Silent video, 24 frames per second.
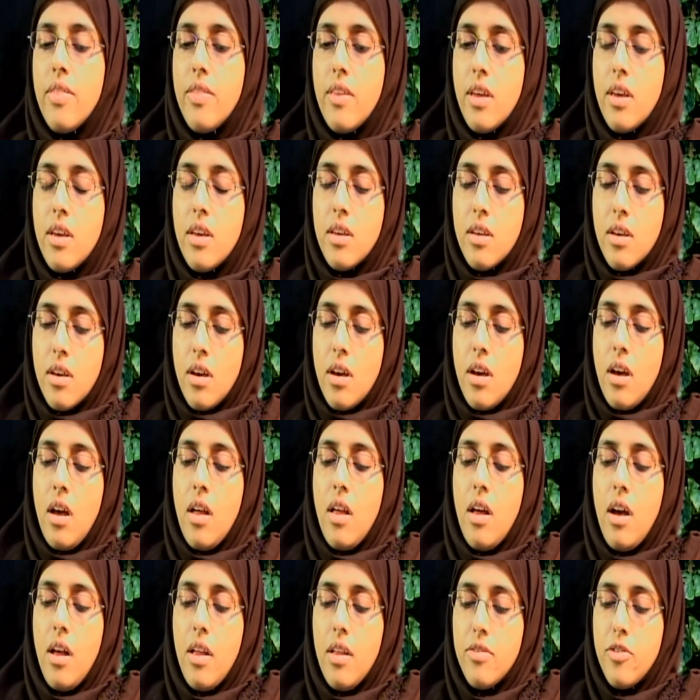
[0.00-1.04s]
think
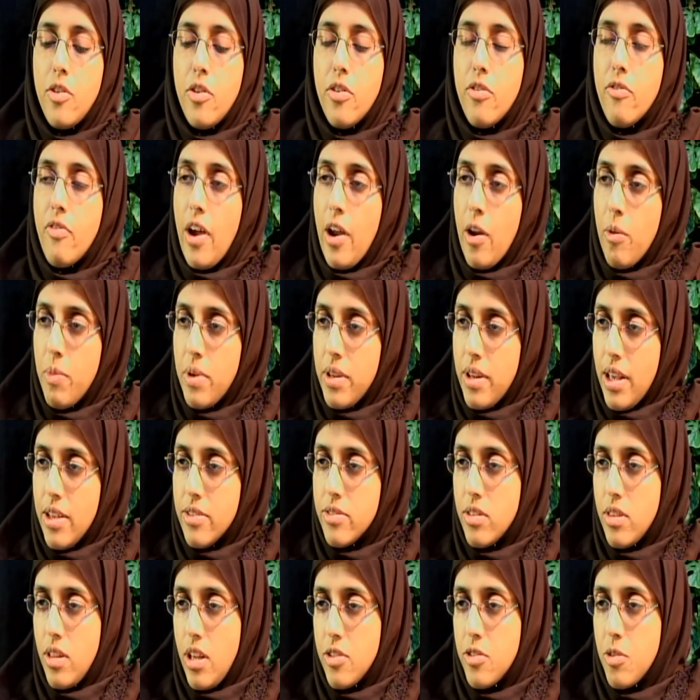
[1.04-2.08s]
your environment
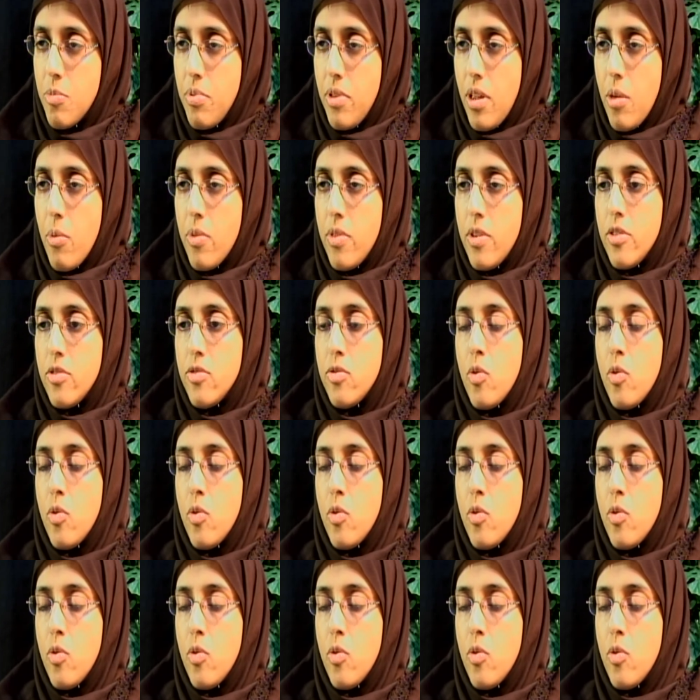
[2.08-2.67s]
has a lot to play with it.